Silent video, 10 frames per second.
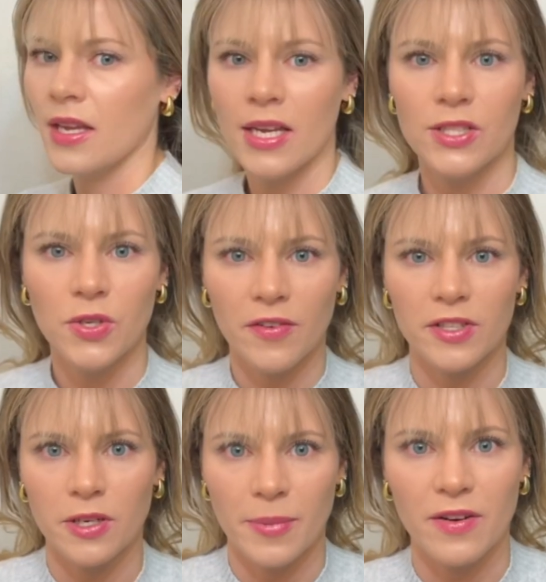I do have a
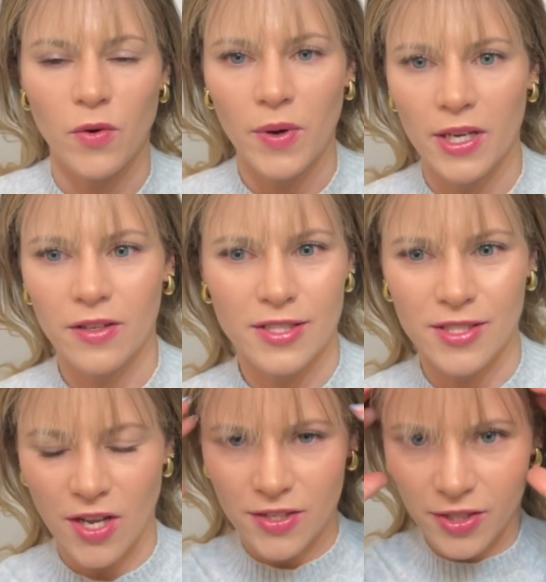little bit of oil. This is
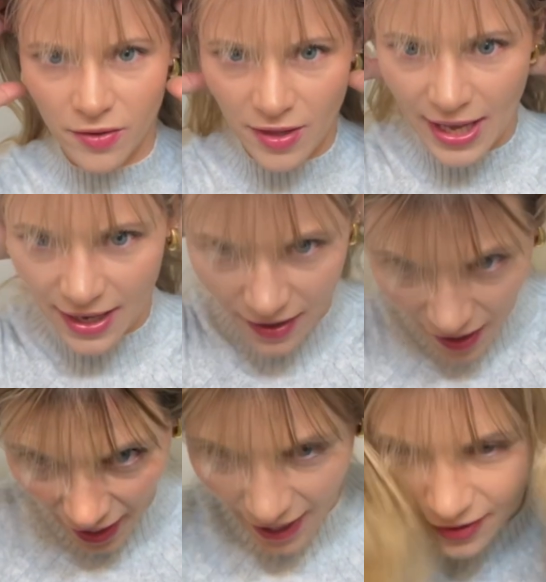also like,
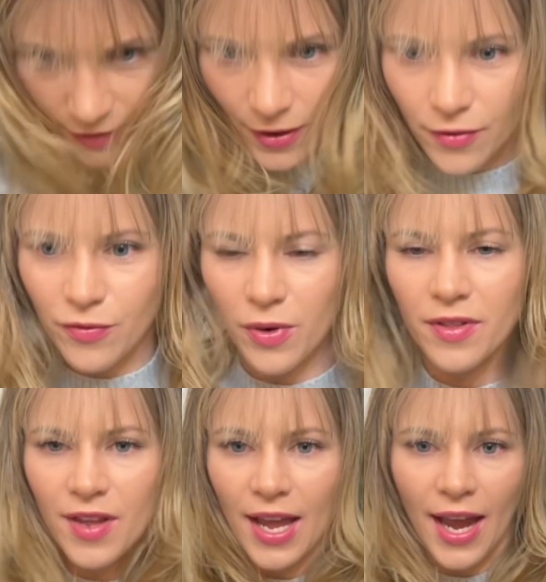I don't know, 4th
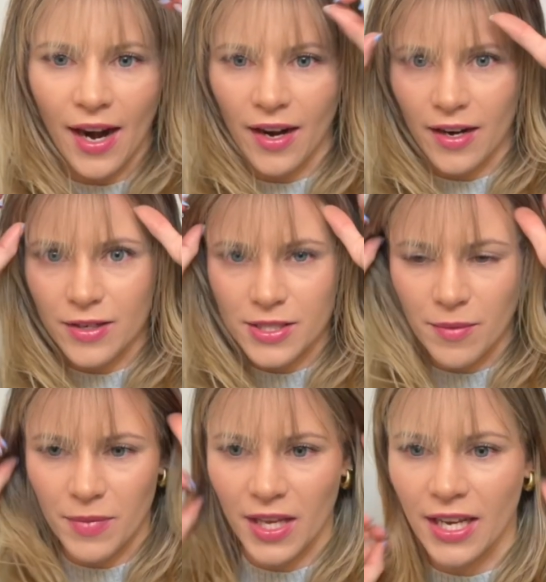day hair or
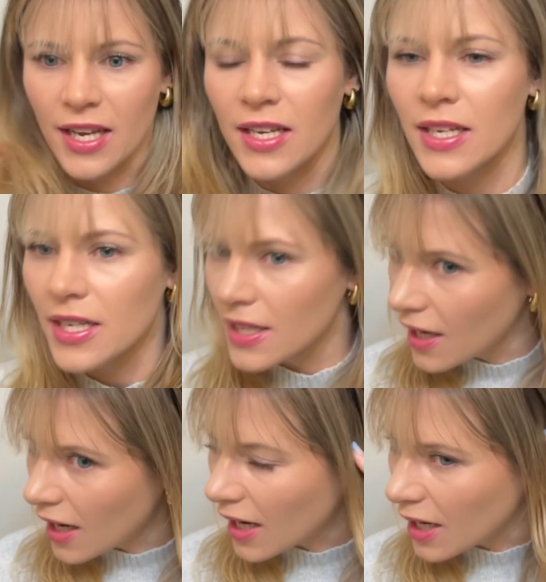something.
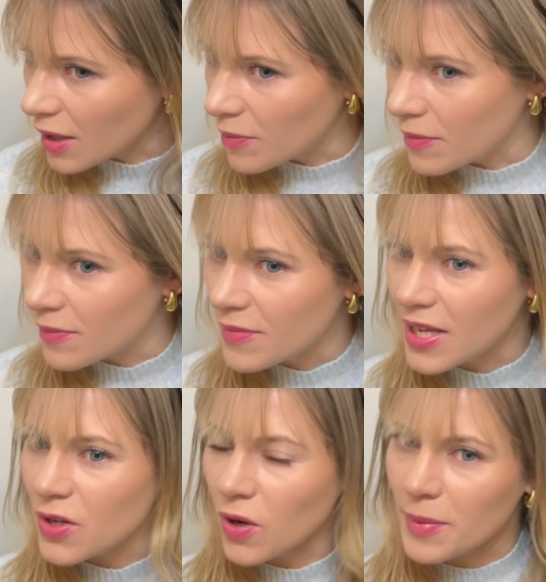
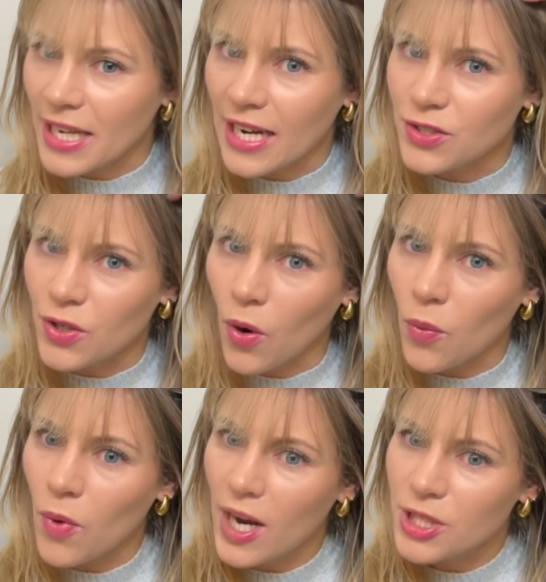And normally I don't
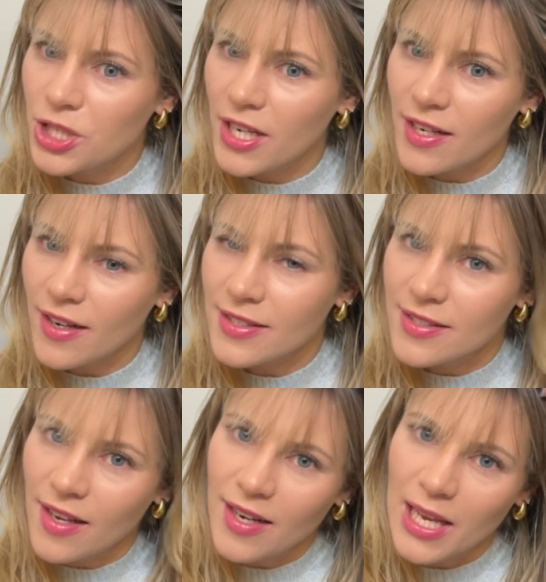wash it on
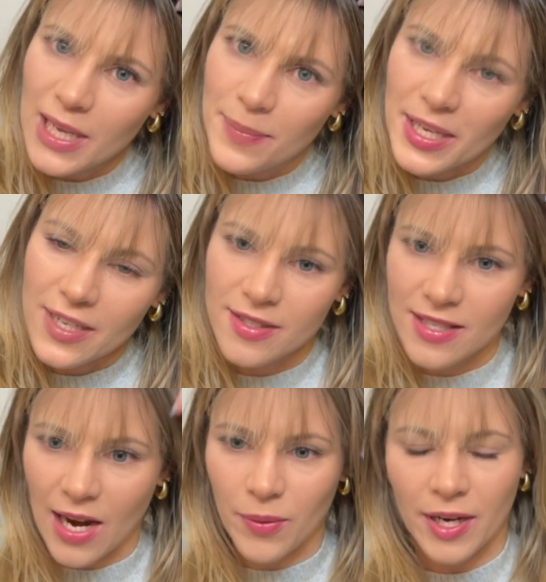Sunday because
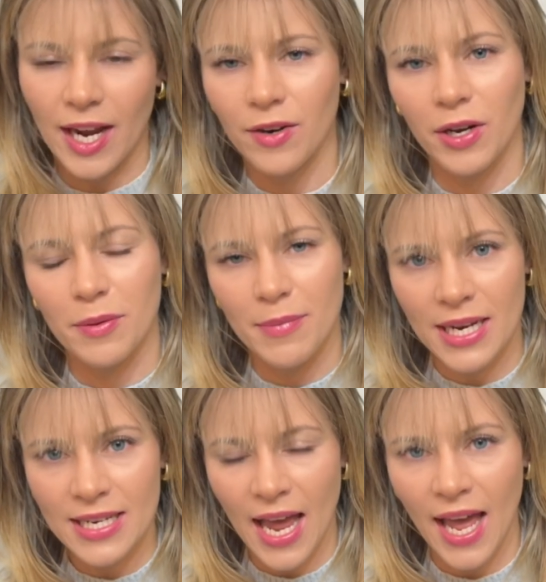I work out on
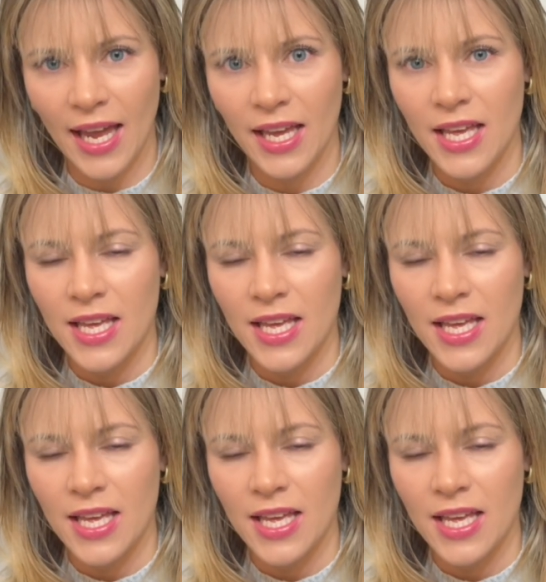Monday.